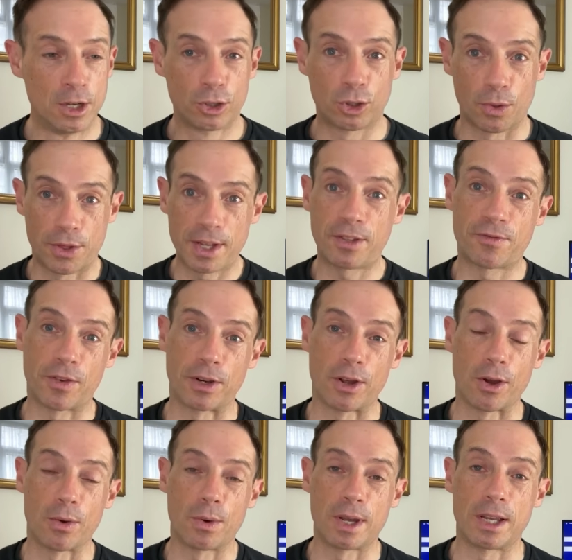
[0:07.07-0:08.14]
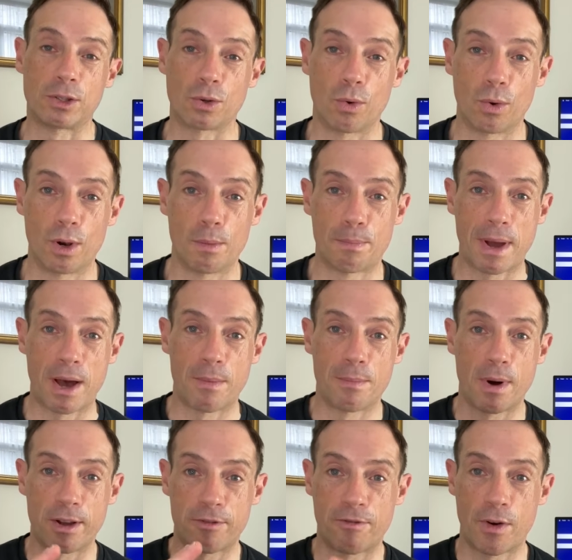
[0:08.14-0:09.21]
So this video is all about
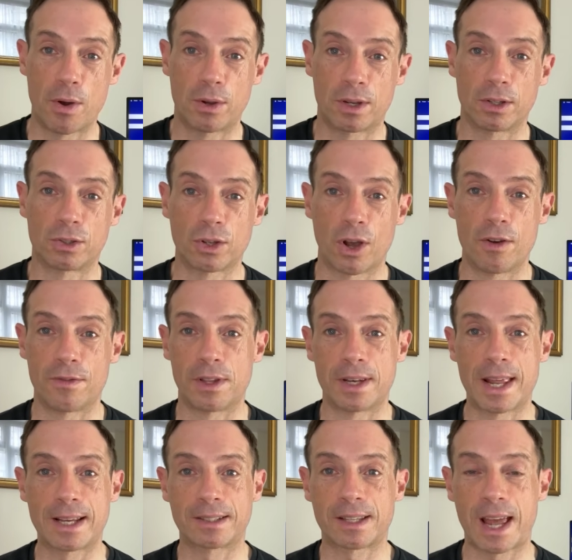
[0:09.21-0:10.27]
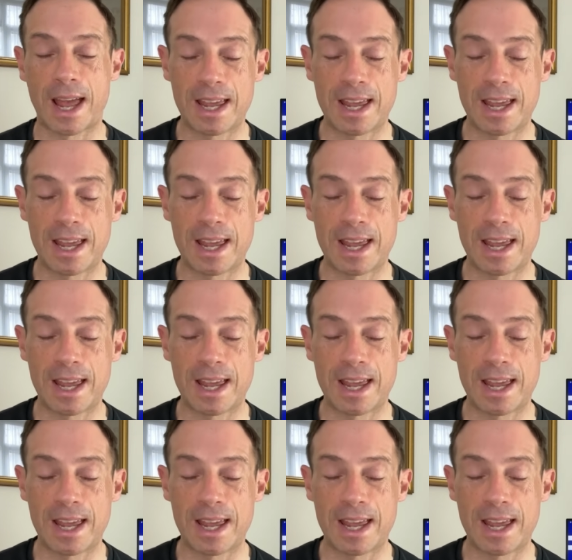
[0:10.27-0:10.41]
my focus over the next